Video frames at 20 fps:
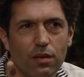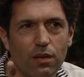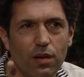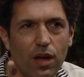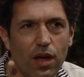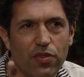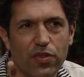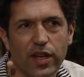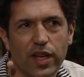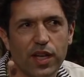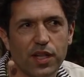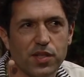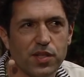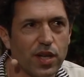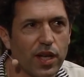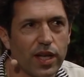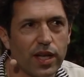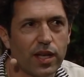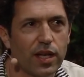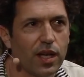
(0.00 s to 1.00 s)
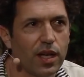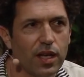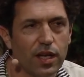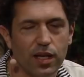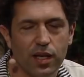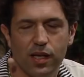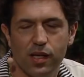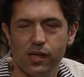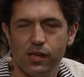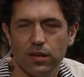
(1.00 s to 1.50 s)
I think it's like
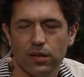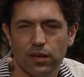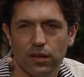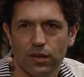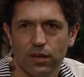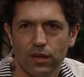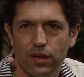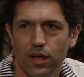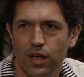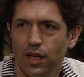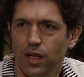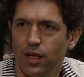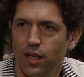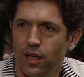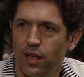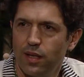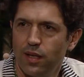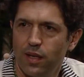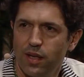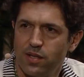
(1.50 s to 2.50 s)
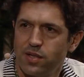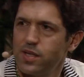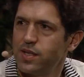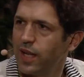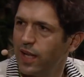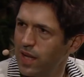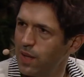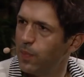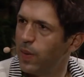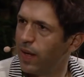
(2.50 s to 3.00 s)
a, it's a
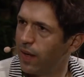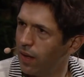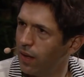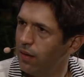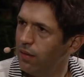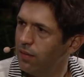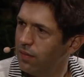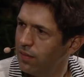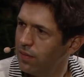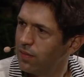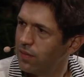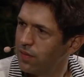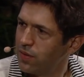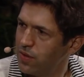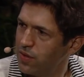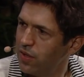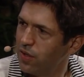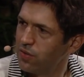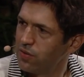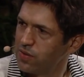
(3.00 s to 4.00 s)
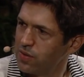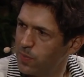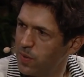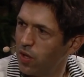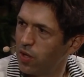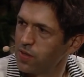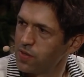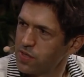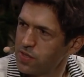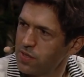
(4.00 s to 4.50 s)
daily battle, you know. To be
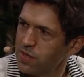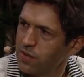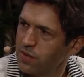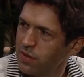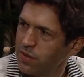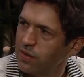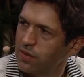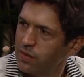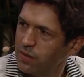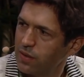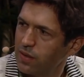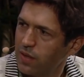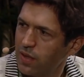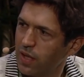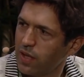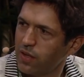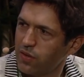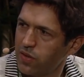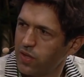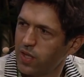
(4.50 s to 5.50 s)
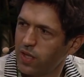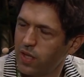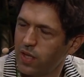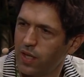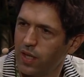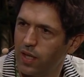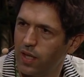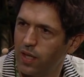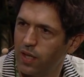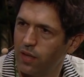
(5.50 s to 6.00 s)
honest, mm. like I think
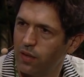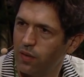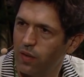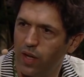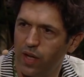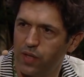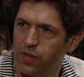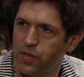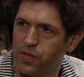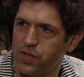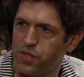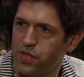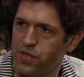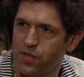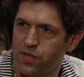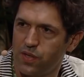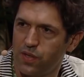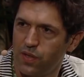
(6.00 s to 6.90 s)
uh, I had this.